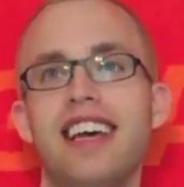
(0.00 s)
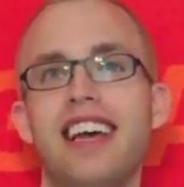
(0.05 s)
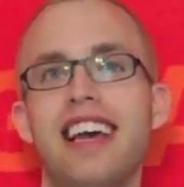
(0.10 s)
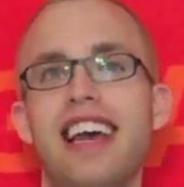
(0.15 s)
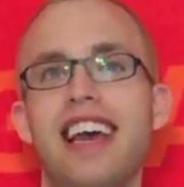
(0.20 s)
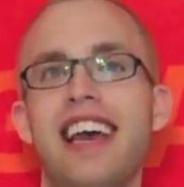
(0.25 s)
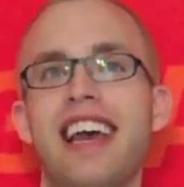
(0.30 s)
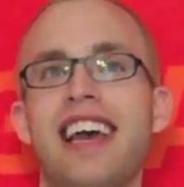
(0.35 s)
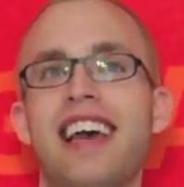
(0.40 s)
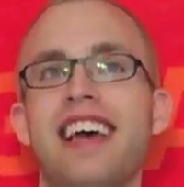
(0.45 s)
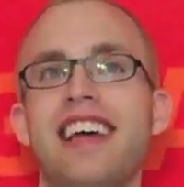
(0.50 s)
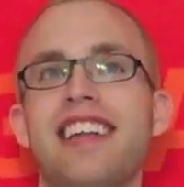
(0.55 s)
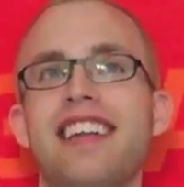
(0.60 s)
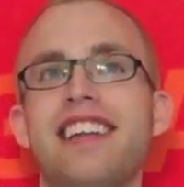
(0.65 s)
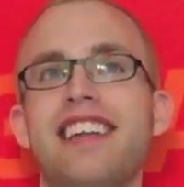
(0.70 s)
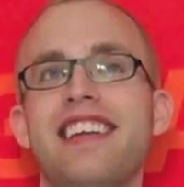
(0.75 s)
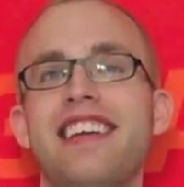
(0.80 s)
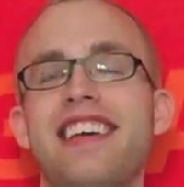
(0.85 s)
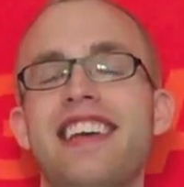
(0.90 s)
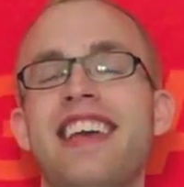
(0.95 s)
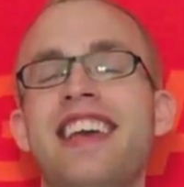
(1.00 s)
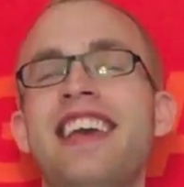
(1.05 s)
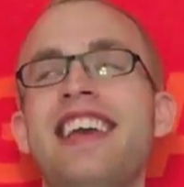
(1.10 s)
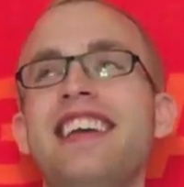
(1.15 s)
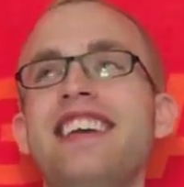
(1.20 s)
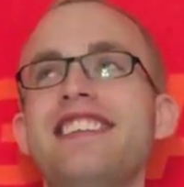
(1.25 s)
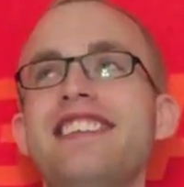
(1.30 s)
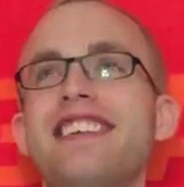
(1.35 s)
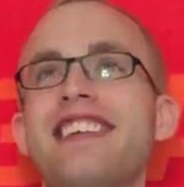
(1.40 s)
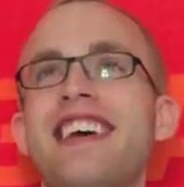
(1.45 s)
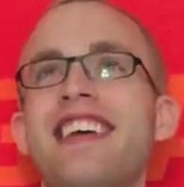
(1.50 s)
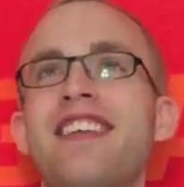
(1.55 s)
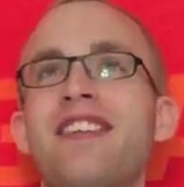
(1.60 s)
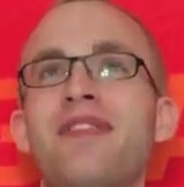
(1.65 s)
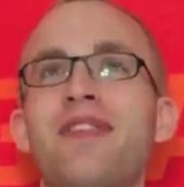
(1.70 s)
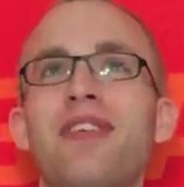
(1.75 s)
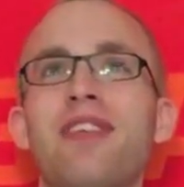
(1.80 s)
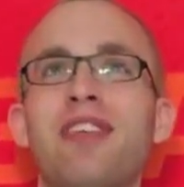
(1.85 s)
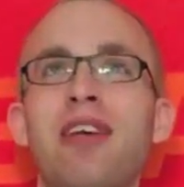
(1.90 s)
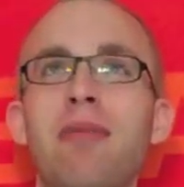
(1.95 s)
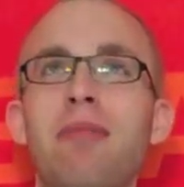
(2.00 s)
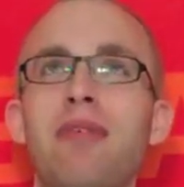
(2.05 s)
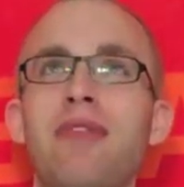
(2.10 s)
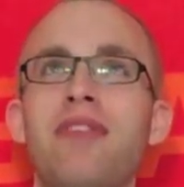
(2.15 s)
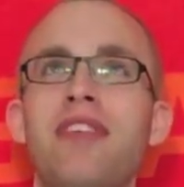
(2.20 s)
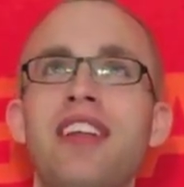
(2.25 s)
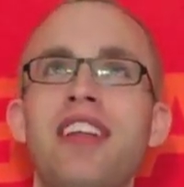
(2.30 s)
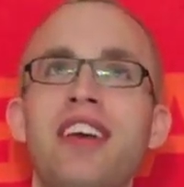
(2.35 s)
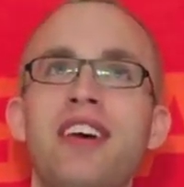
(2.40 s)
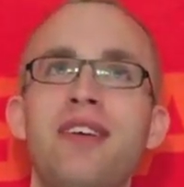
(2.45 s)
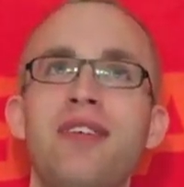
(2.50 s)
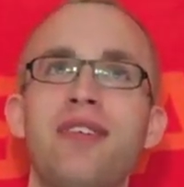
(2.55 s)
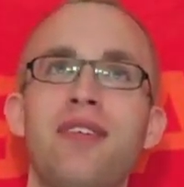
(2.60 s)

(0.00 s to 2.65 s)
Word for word: And he, his first couple of videos,